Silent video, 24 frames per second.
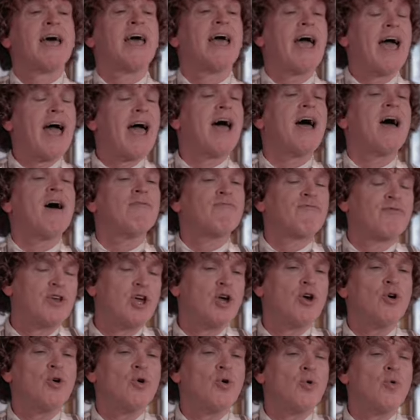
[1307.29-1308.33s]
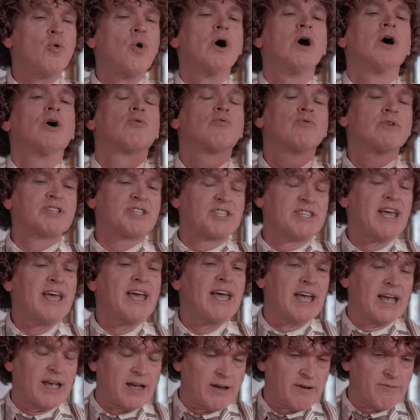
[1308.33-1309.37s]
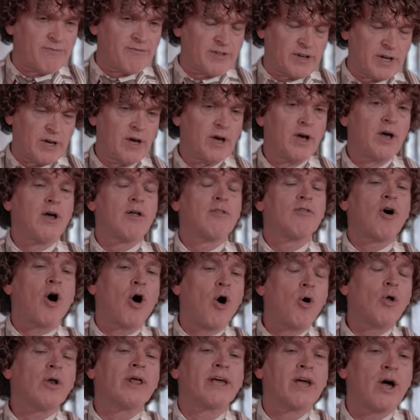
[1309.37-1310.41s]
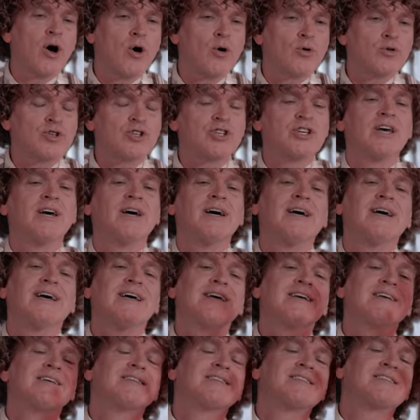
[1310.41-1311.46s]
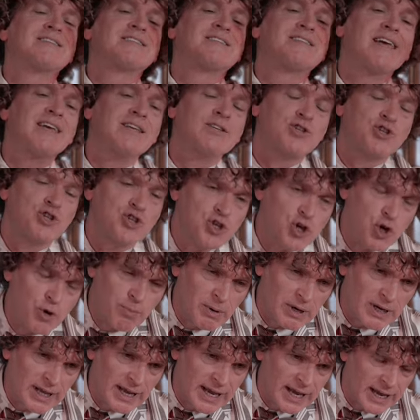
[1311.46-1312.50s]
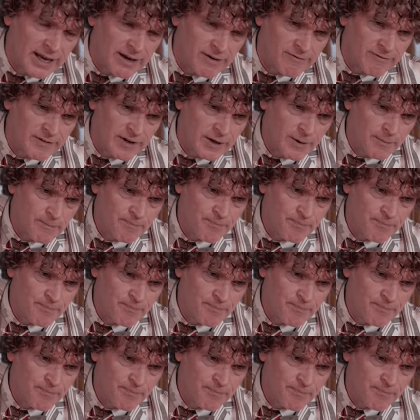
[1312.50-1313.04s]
have you received the Holy Ghost since you believed?